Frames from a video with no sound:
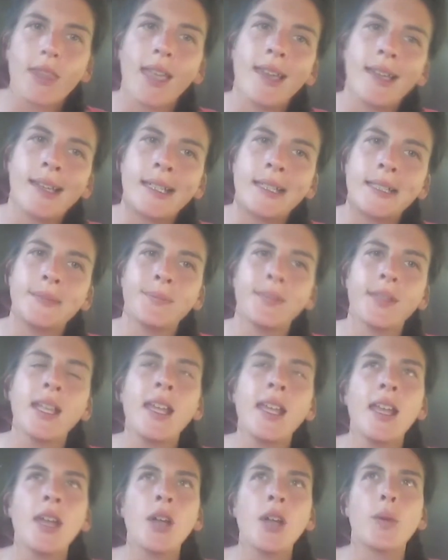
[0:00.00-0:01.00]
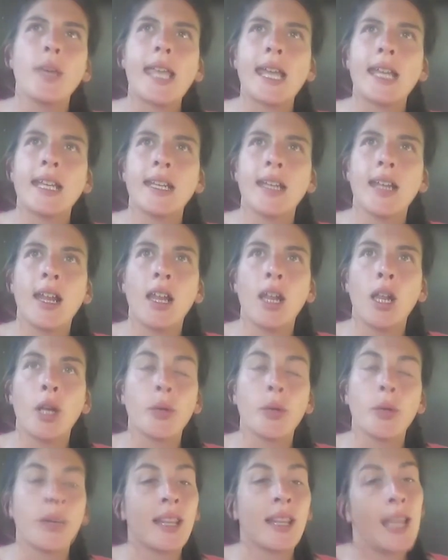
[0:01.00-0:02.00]
Um, we get it a
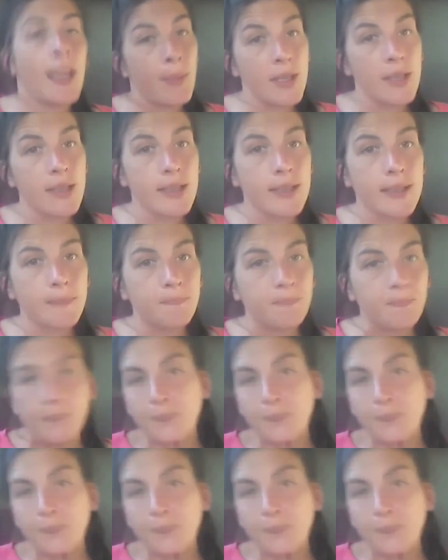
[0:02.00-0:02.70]
lot with leopards